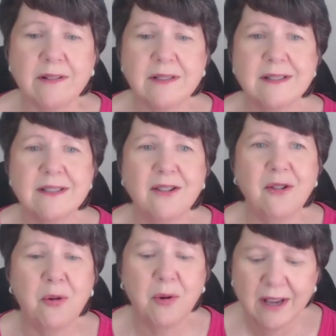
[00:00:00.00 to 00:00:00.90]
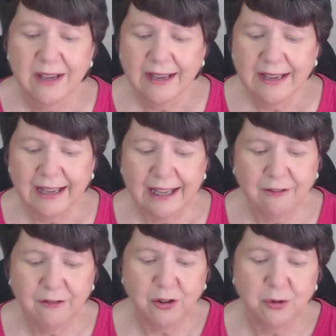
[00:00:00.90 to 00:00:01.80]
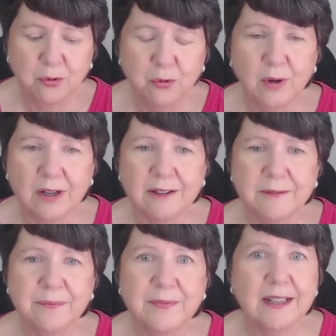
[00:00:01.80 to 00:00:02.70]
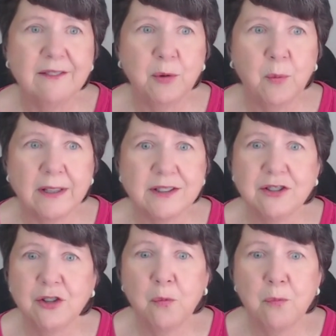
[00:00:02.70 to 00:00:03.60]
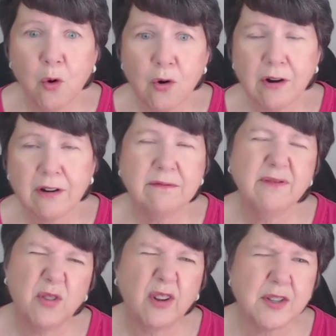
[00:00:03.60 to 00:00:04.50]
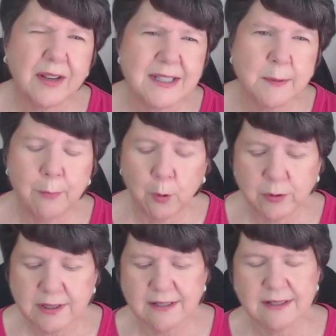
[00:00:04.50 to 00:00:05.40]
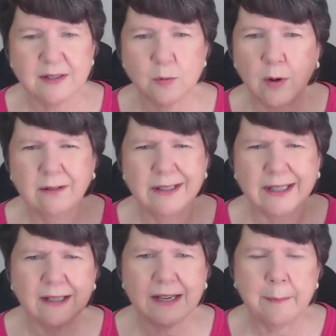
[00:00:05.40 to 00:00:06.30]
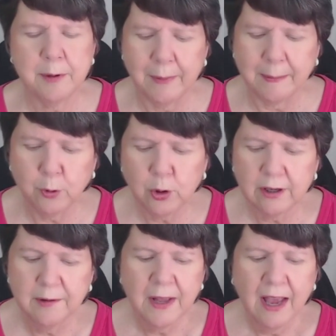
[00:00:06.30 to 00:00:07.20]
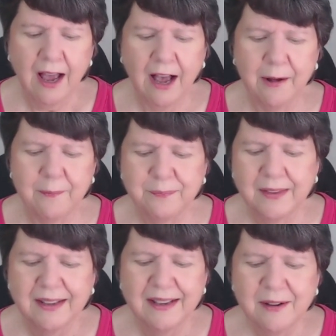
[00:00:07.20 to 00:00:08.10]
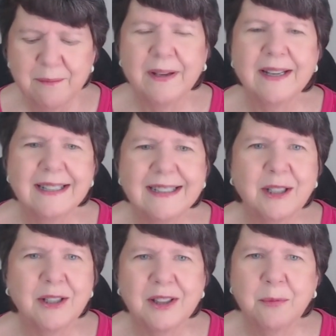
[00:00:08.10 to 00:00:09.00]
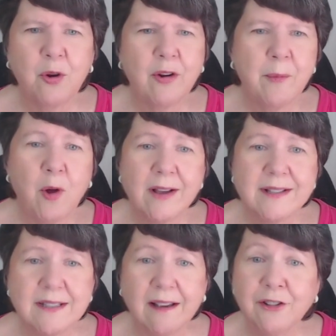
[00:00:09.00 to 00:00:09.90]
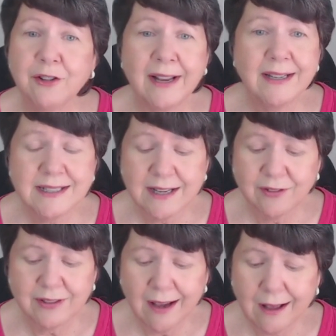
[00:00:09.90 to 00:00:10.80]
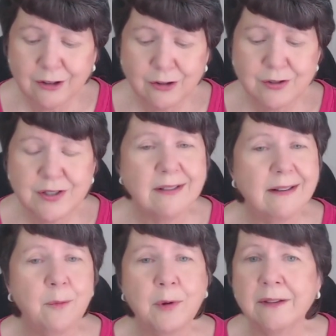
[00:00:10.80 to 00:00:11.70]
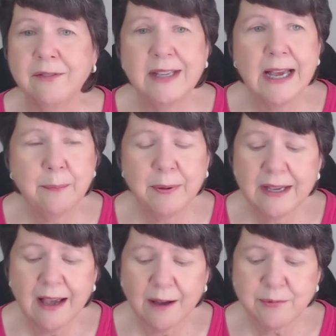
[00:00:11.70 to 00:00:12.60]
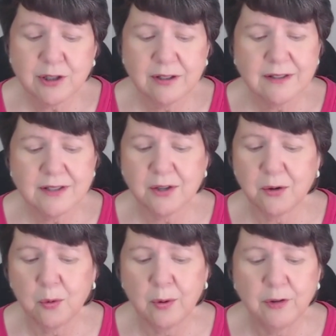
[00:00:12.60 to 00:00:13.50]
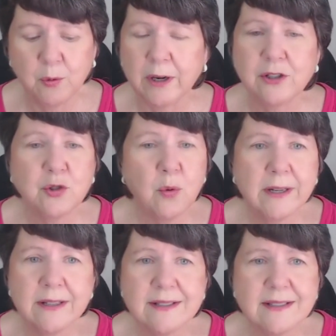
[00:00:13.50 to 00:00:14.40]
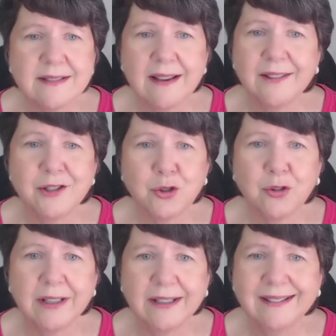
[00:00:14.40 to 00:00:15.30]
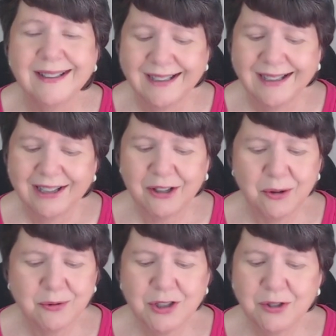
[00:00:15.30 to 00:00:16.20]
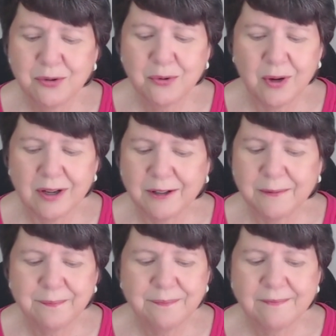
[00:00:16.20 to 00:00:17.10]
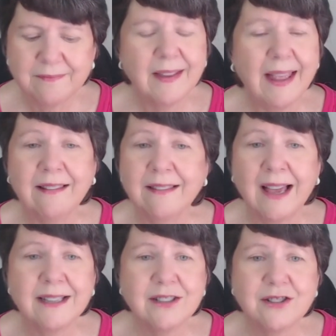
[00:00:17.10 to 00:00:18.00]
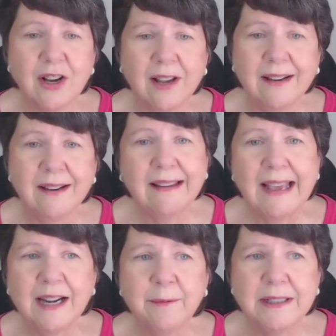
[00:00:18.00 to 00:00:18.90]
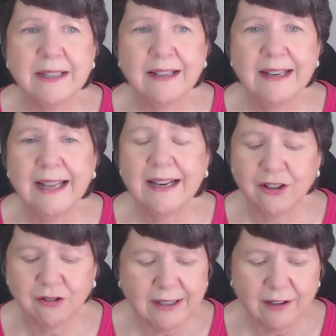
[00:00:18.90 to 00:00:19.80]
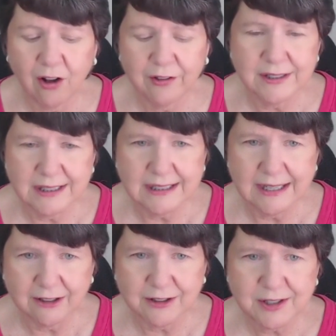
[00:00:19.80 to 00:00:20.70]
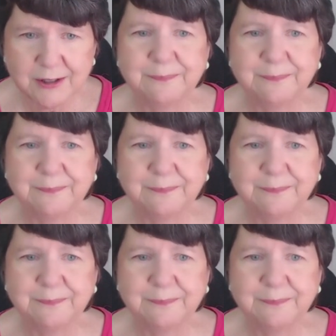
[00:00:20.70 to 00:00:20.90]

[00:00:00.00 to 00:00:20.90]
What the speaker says: So if you want to know more, also got some bonuses as well, like a copy of my book. But the program costs $197 with a VIP option. So if you want to join us on the journey, go to aligntoshineacademy.net and you'll get all the details.